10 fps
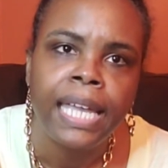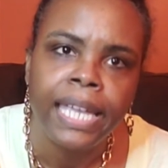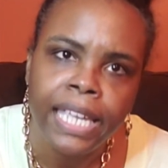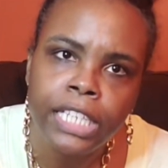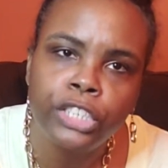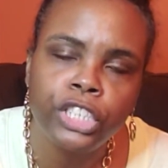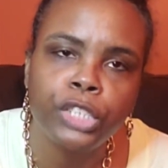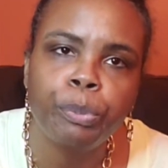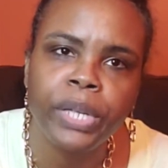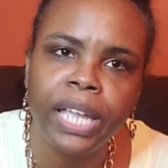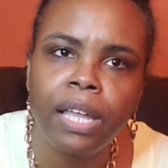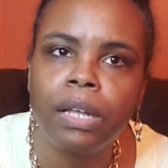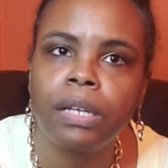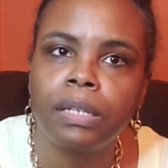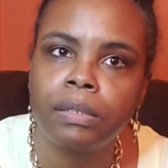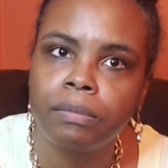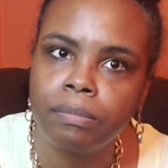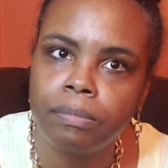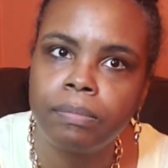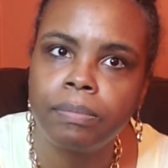he's just been kind of,
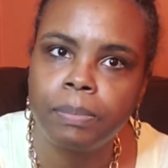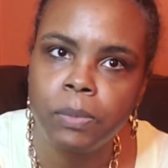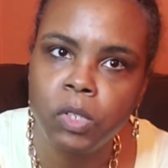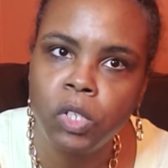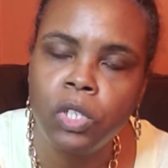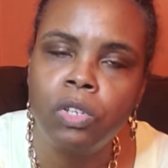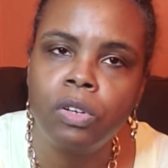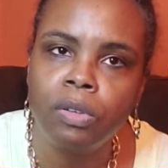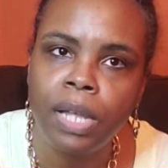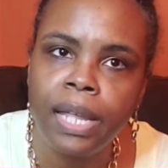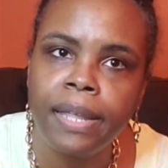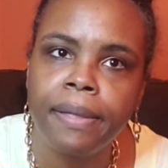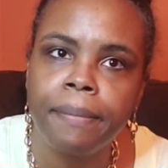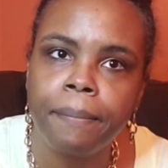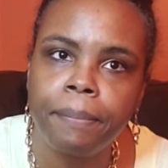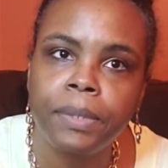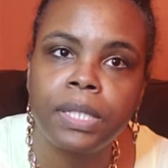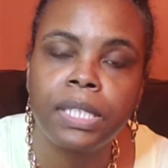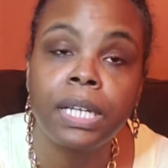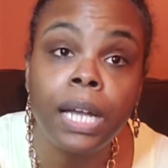like
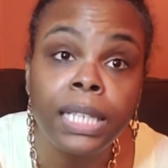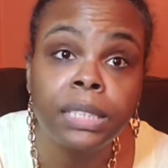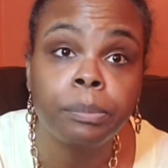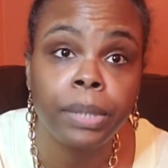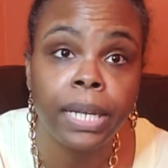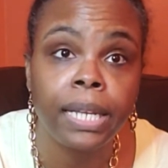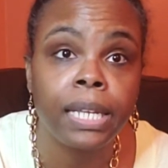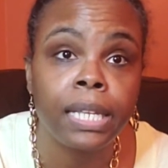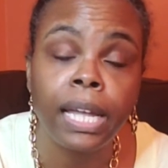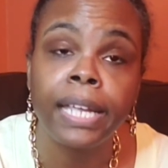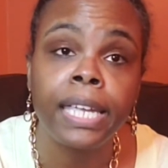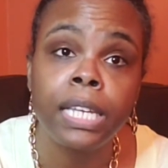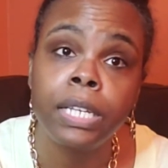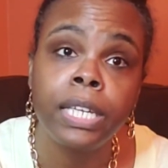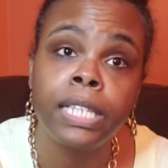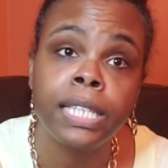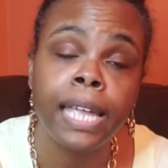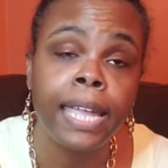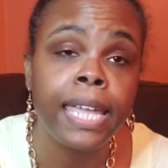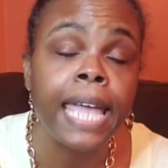contemplating, like
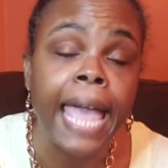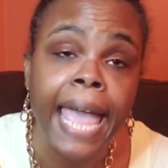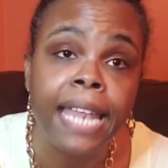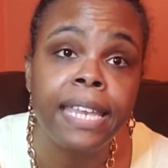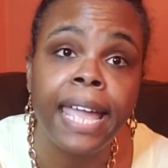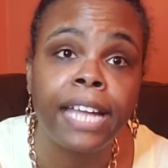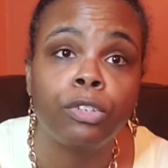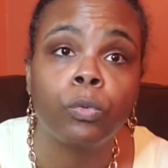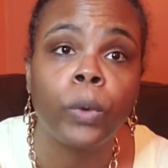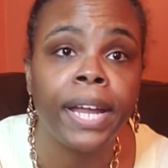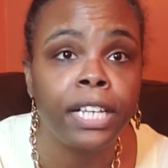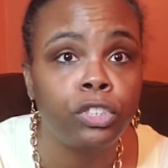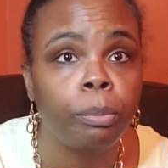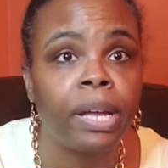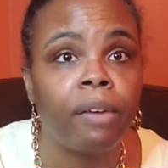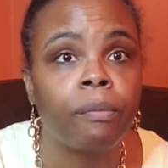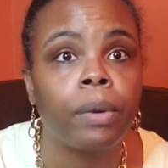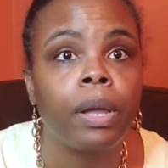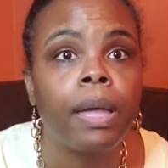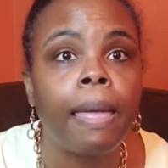he hadn't acted rash about
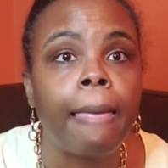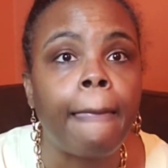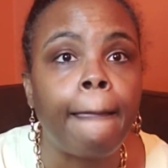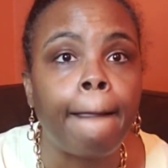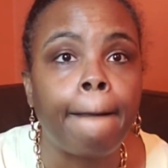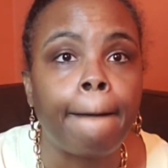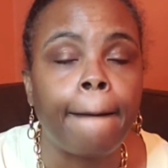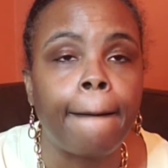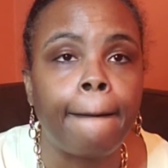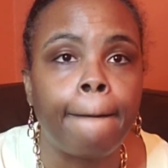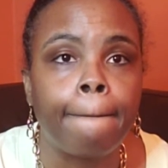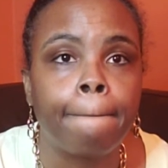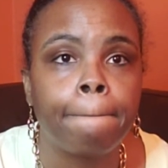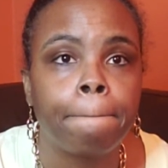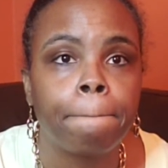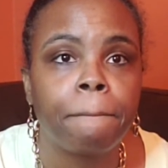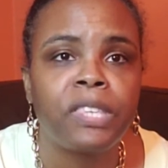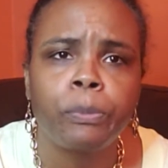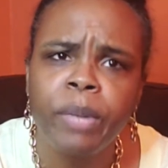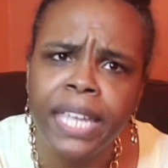um
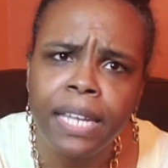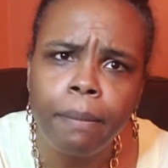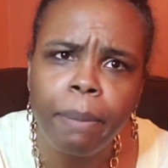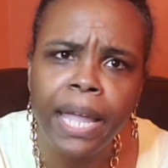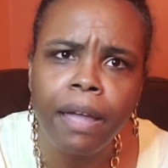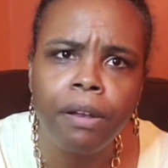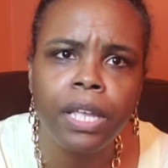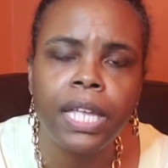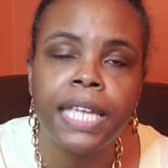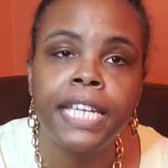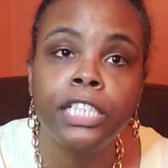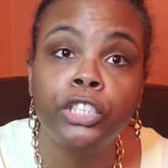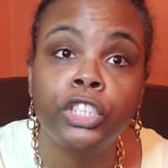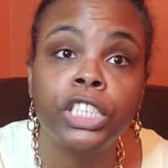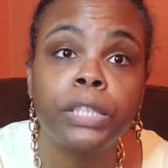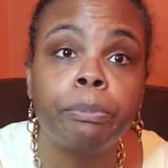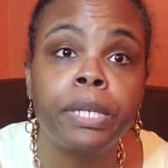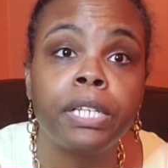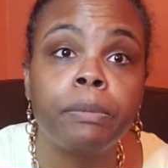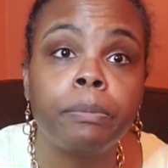speaking about it. He's just
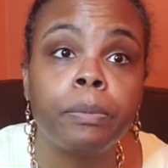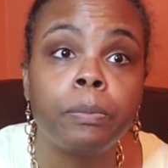been,